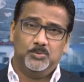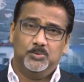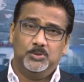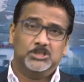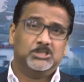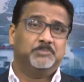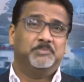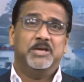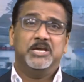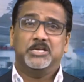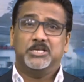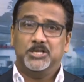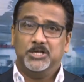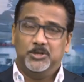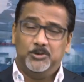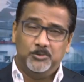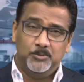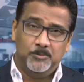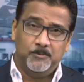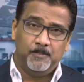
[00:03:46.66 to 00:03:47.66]
speak to
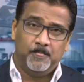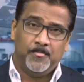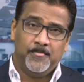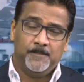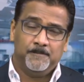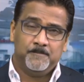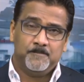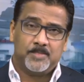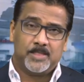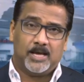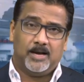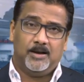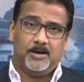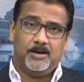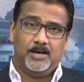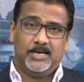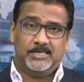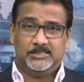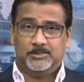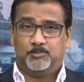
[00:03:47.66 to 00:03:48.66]
you
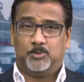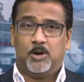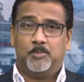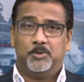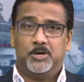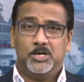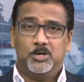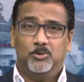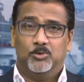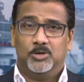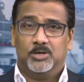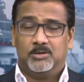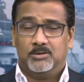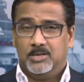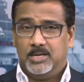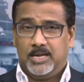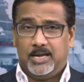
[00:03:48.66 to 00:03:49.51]
as a property owner.